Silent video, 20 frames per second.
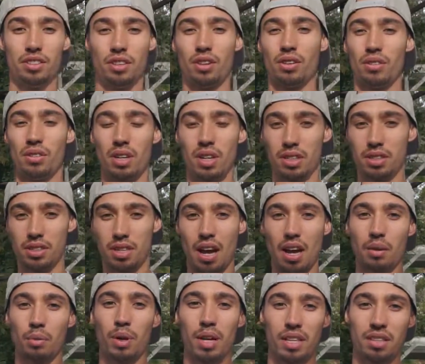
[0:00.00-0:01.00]
So
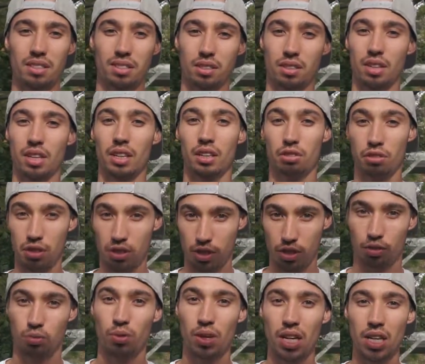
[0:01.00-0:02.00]
sideways is gonna increase
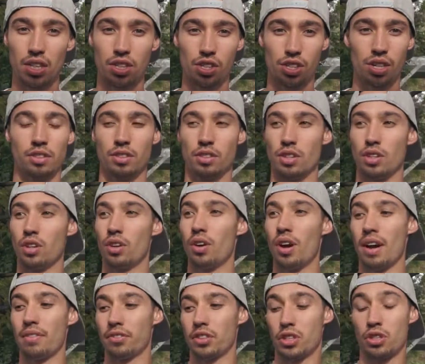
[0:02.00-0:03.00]
your reach so that you don't
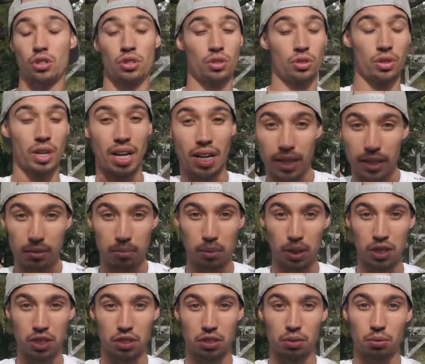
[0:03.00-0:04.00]
have to strain as
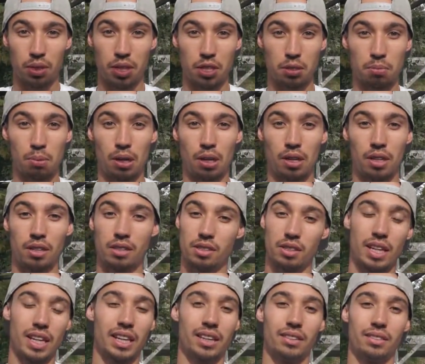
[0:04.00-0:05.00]
much to reach bars,
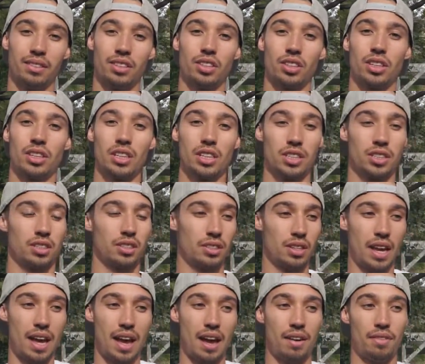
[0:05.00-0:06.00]
and you're gonna just
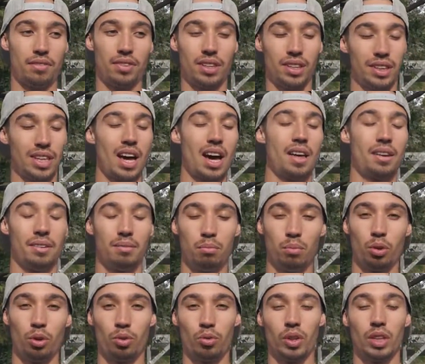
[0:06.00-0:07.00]
have a
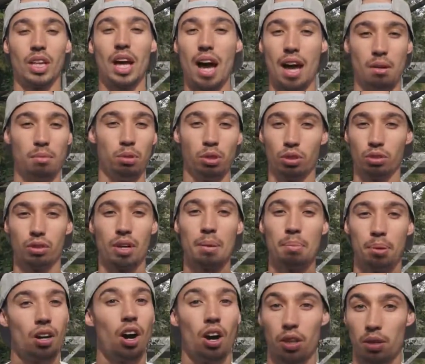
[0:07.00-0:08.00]
lot more reliable
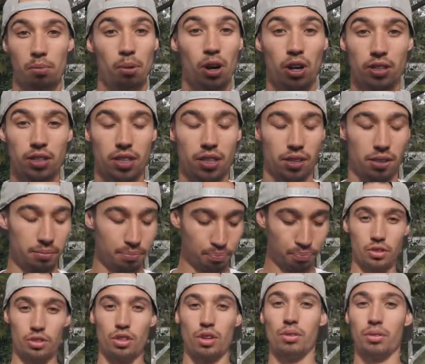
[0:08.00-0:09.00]
grip on the bars there.
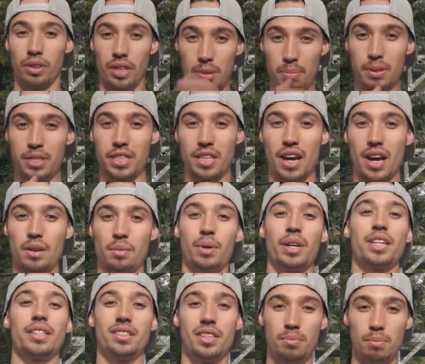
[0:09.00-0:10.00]
So keep it
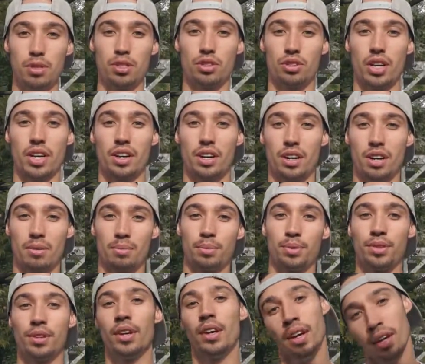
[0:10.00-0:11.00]
sideways, keep your straight
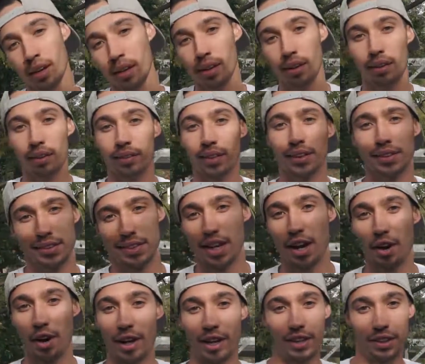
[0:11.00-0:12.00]
arms. Let's see
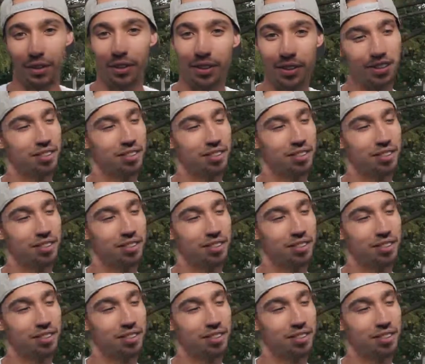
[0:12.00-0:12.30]
how I do.